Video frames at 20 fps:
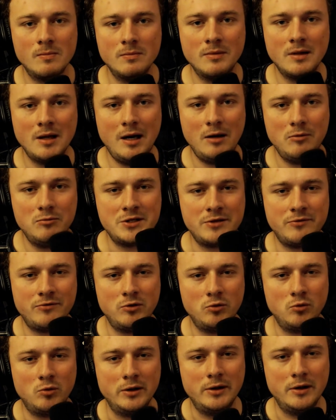How is
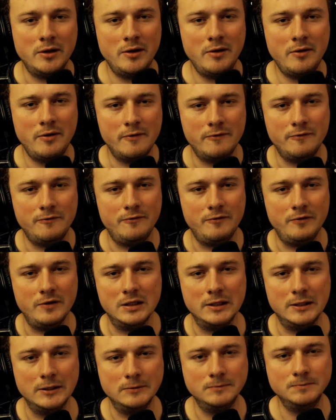everyone
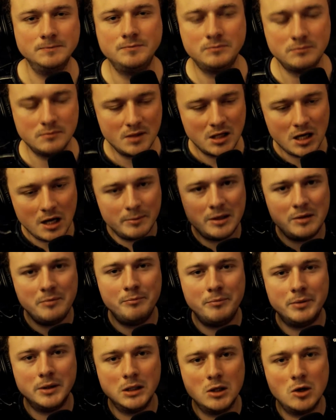feeling? Comment
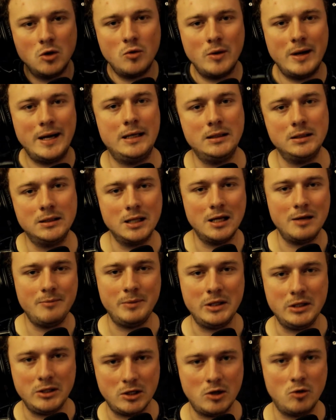below and let
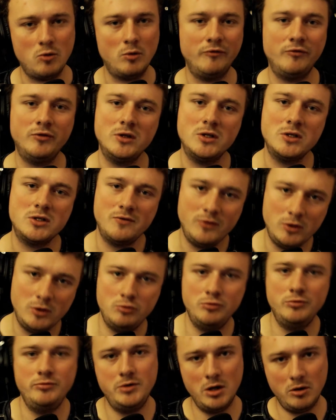me know. And for those of you
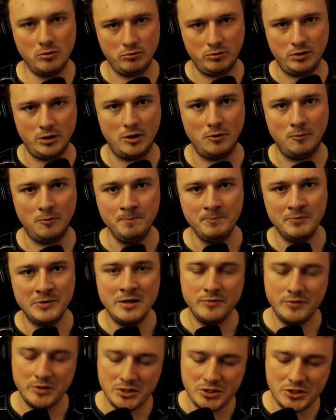who don't know,
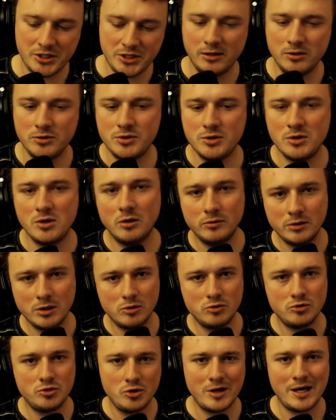this channel is called No
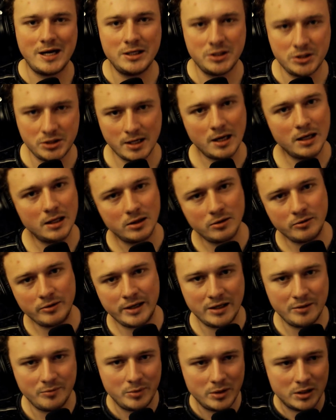Trash
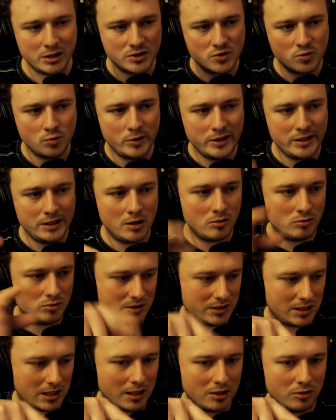Tolerated because we don't
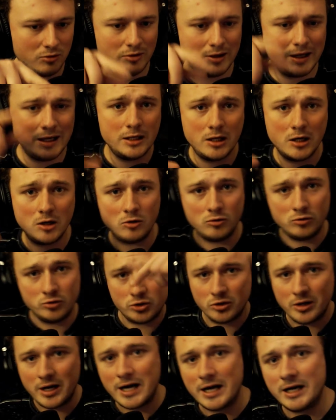tolerate no
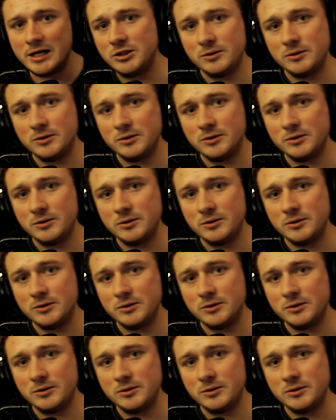trash.